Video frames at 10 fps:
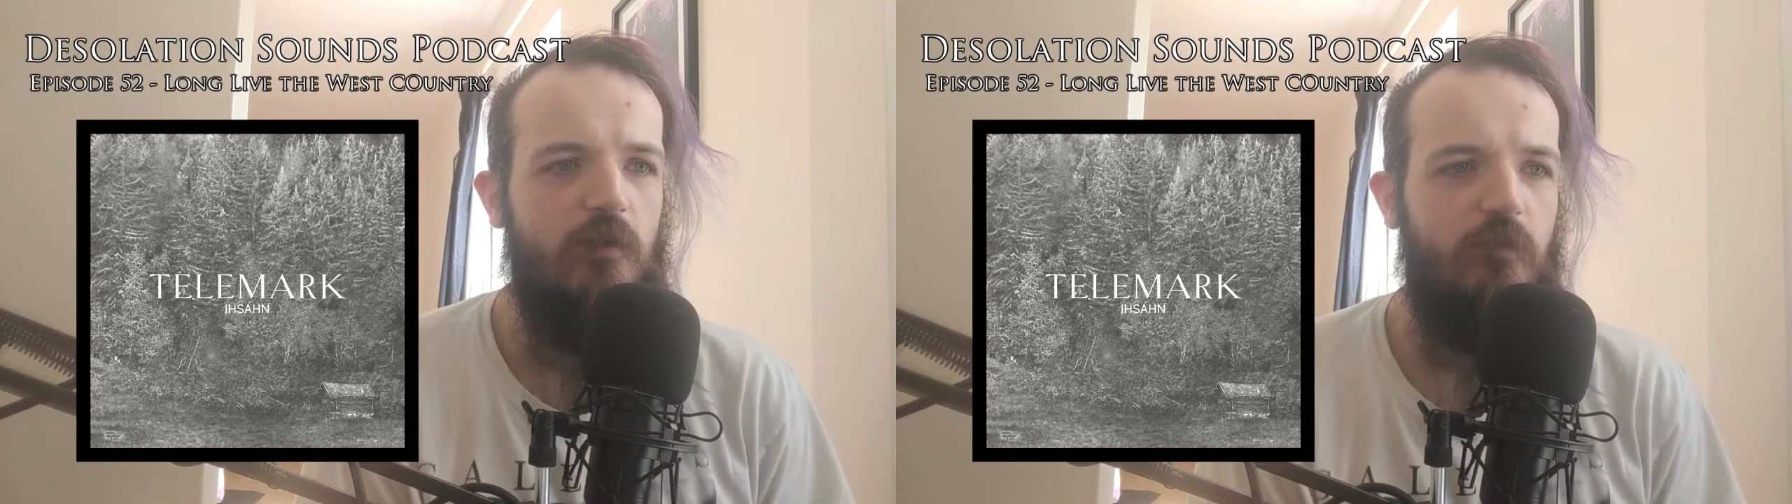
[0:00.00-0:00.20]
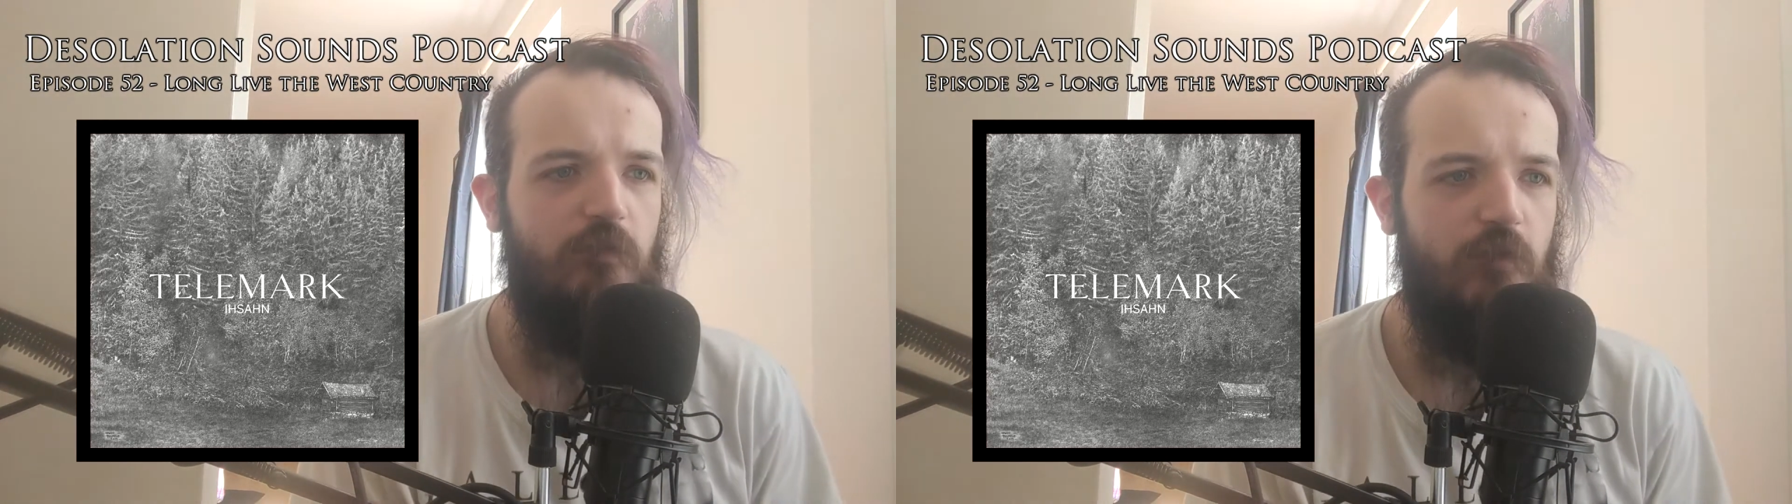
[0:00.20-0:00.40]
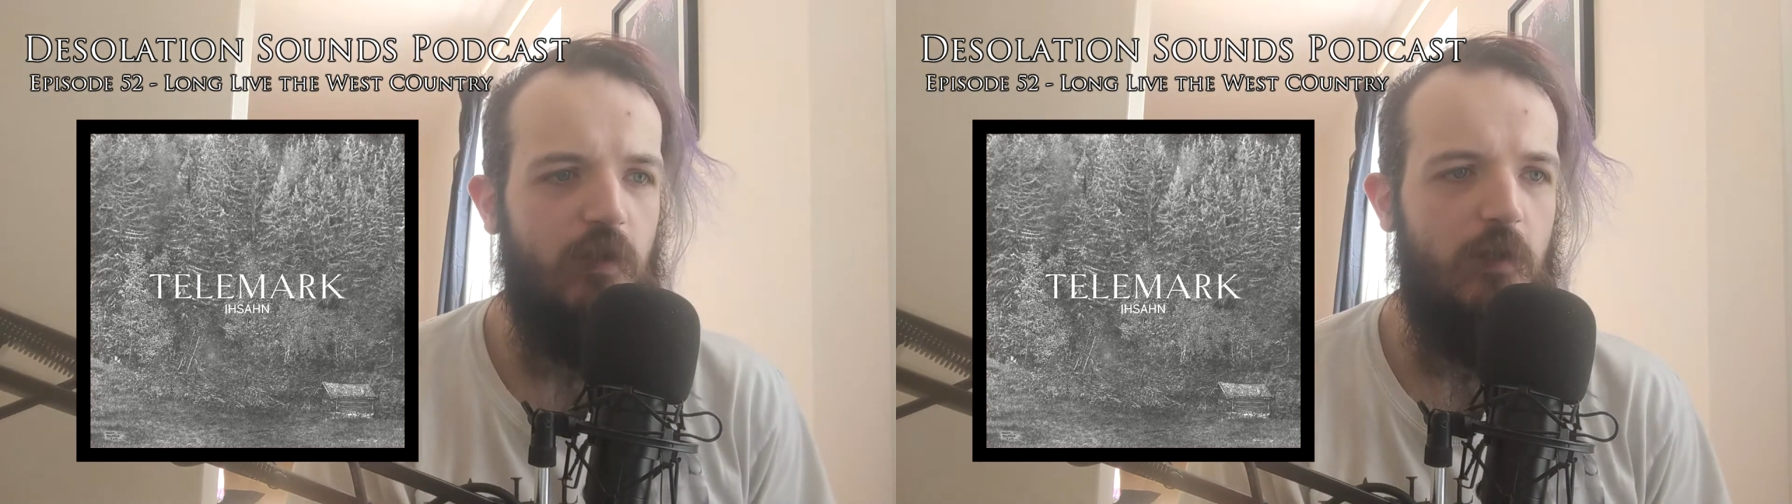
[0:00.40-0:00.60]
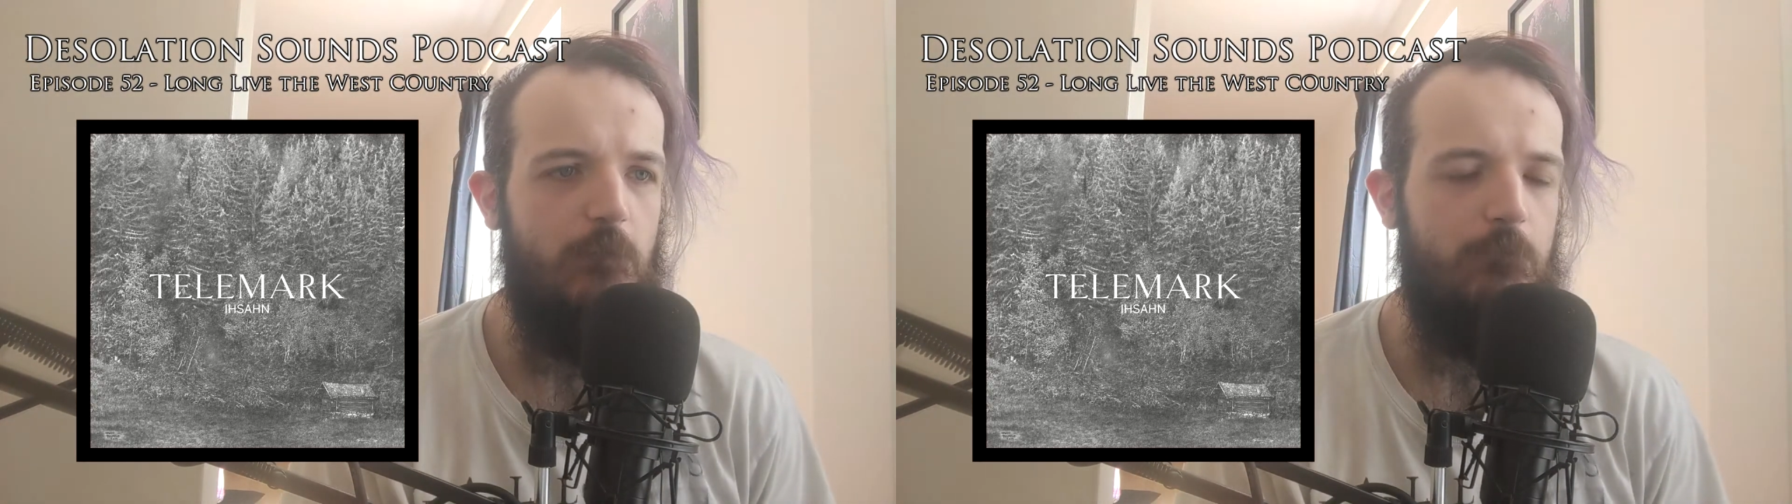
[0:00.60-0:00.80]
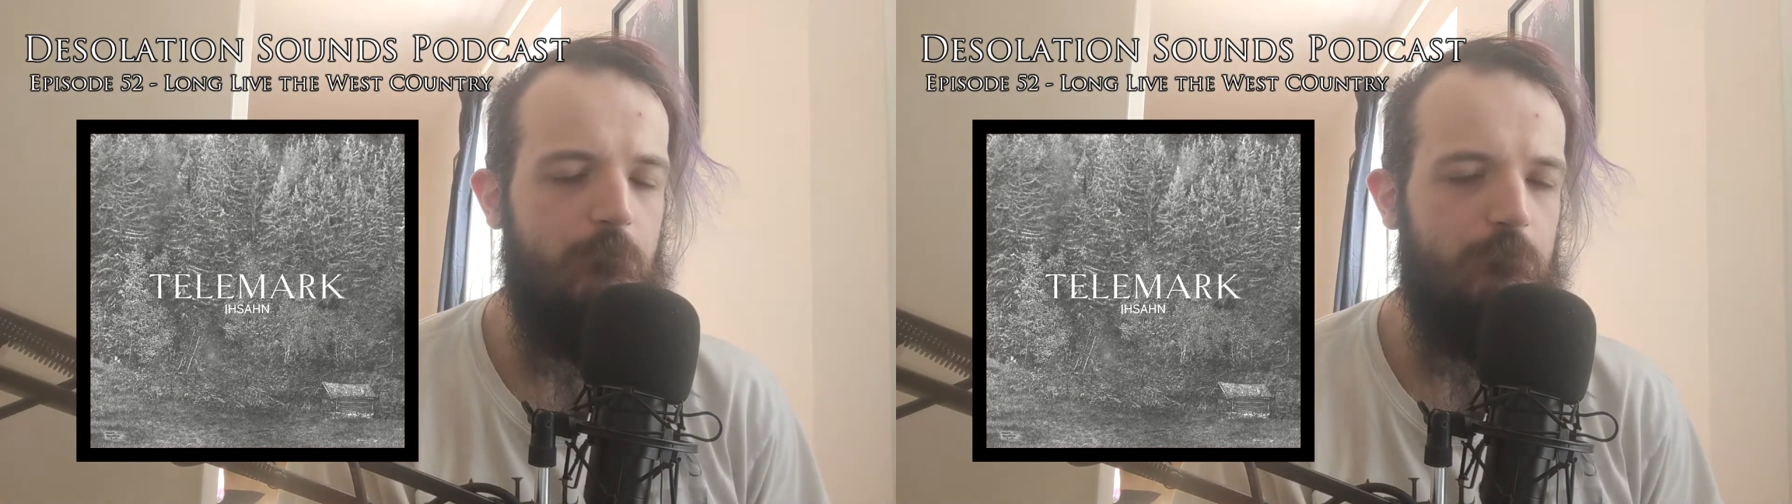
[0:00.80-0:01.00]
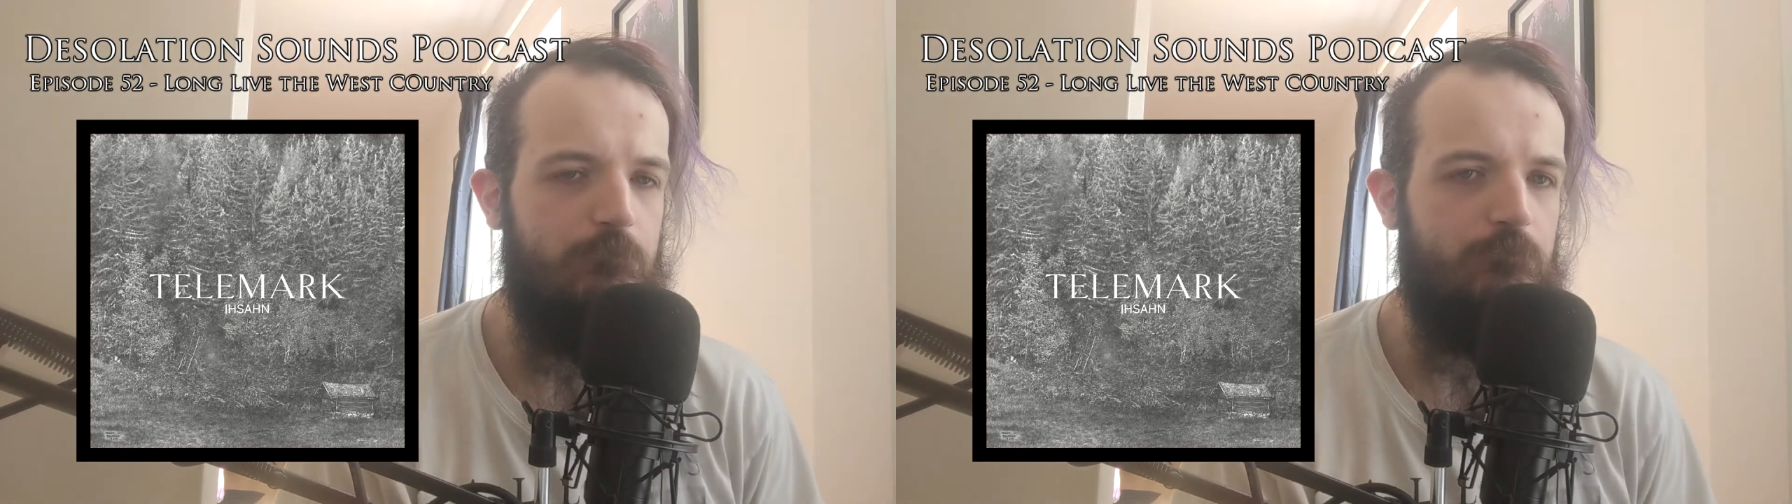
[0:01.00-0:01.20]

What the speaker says: from